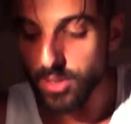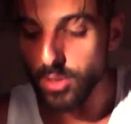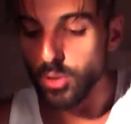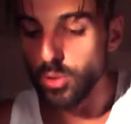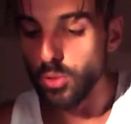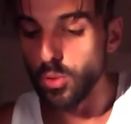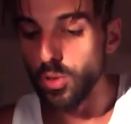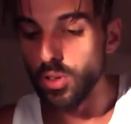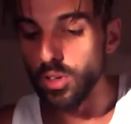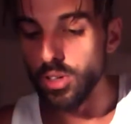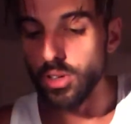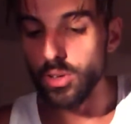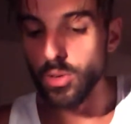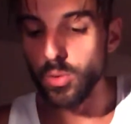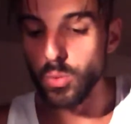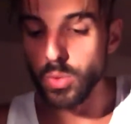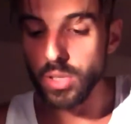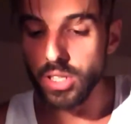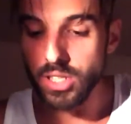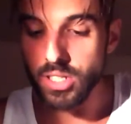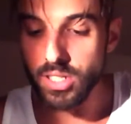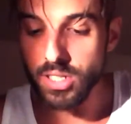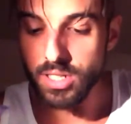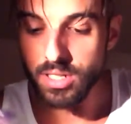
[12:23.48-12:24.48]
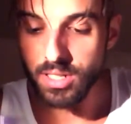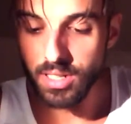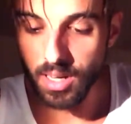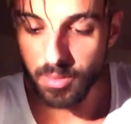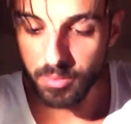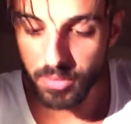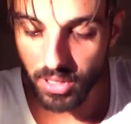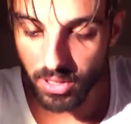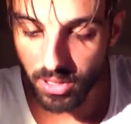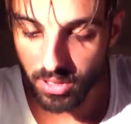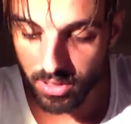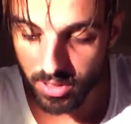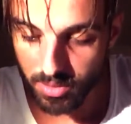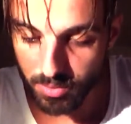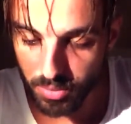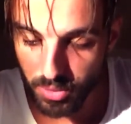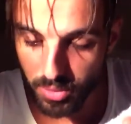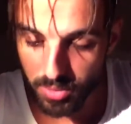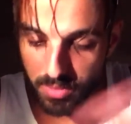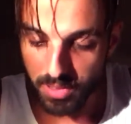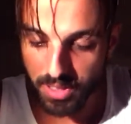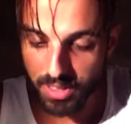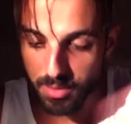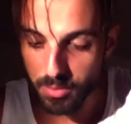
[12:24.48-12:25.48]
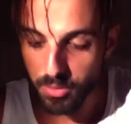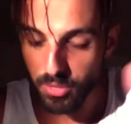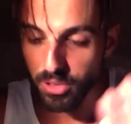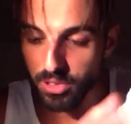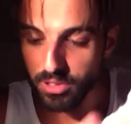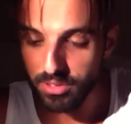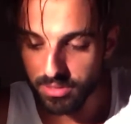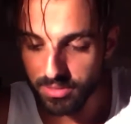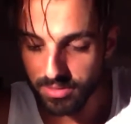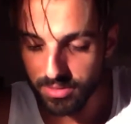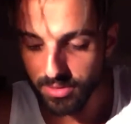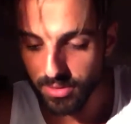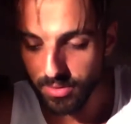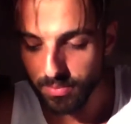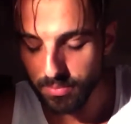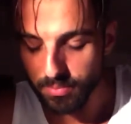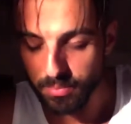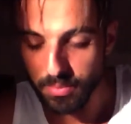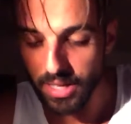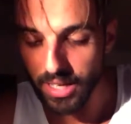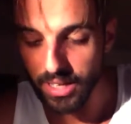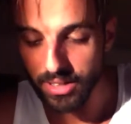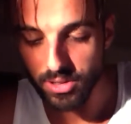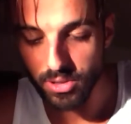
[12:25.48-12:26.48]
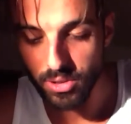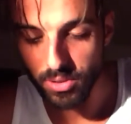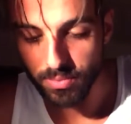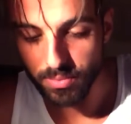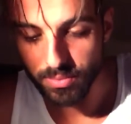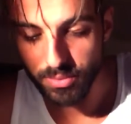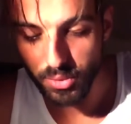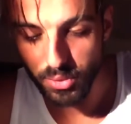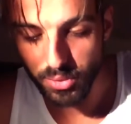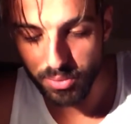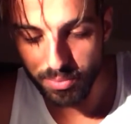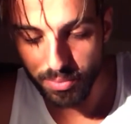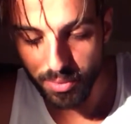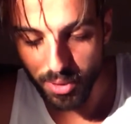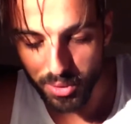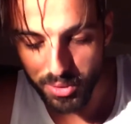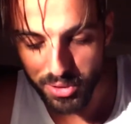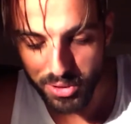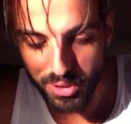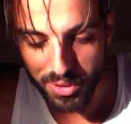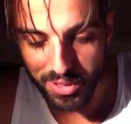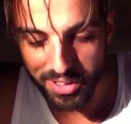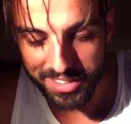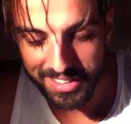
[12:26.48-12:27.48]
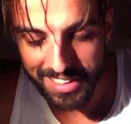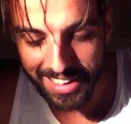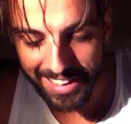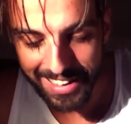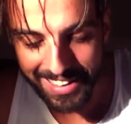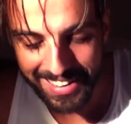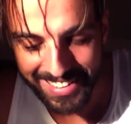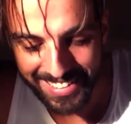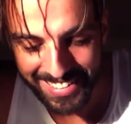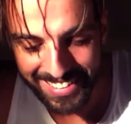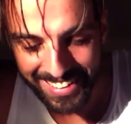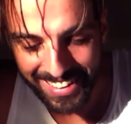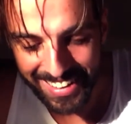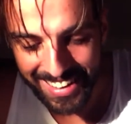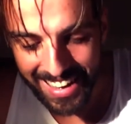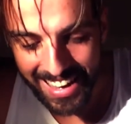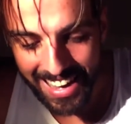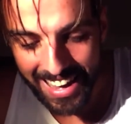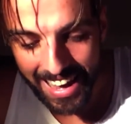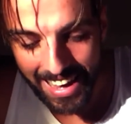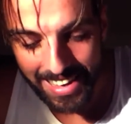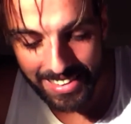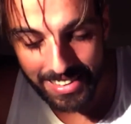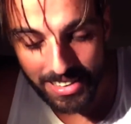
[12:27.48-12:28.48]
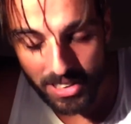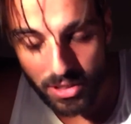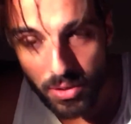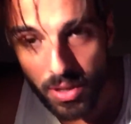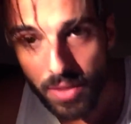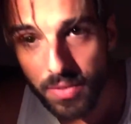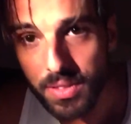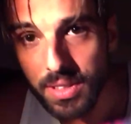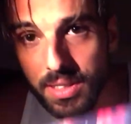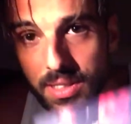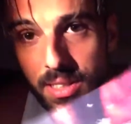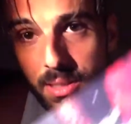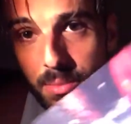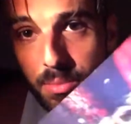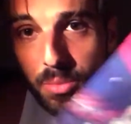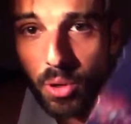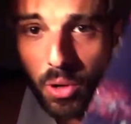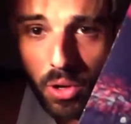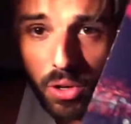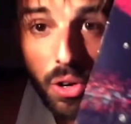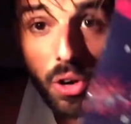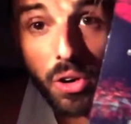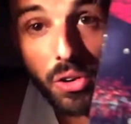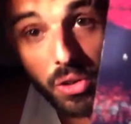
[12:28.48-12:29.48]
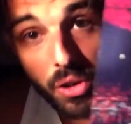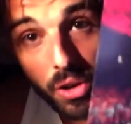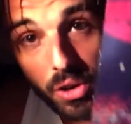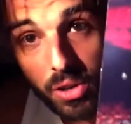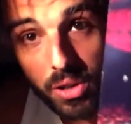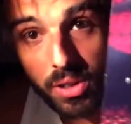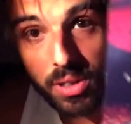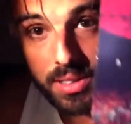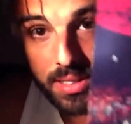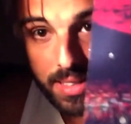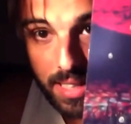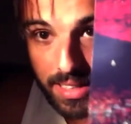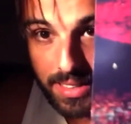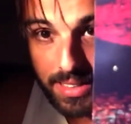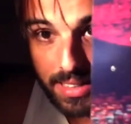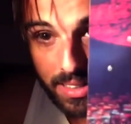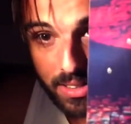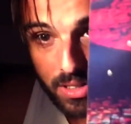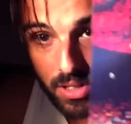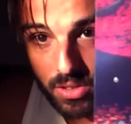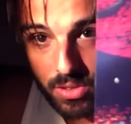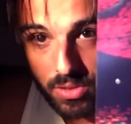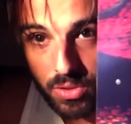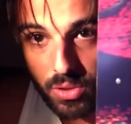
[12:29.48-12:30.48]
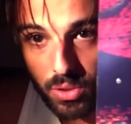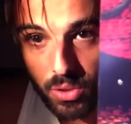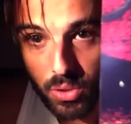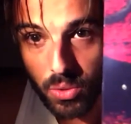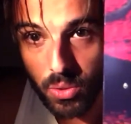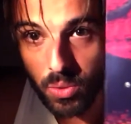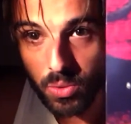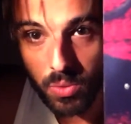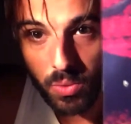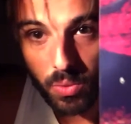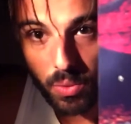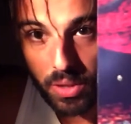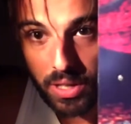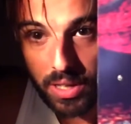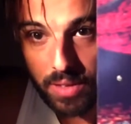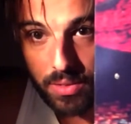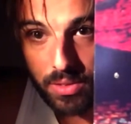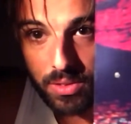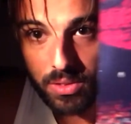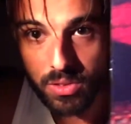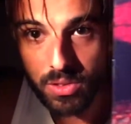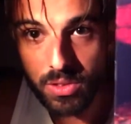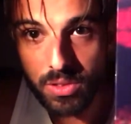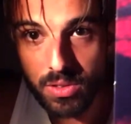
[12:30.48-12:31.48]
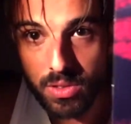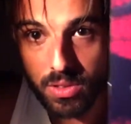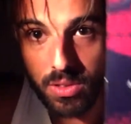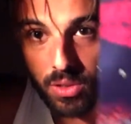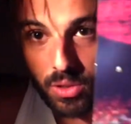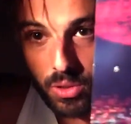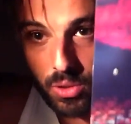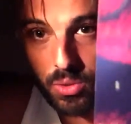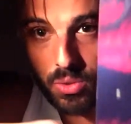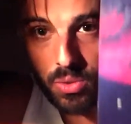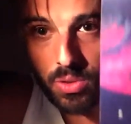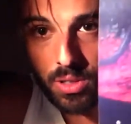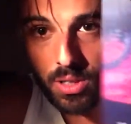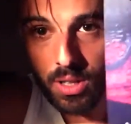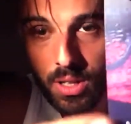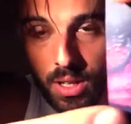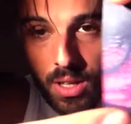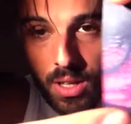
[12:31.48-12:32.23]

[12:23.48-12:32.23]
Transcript: you wish. I'm not gonna put any more bad mood mojo on that. And then you have this little boy or girl, like that, just you, whatever, just you,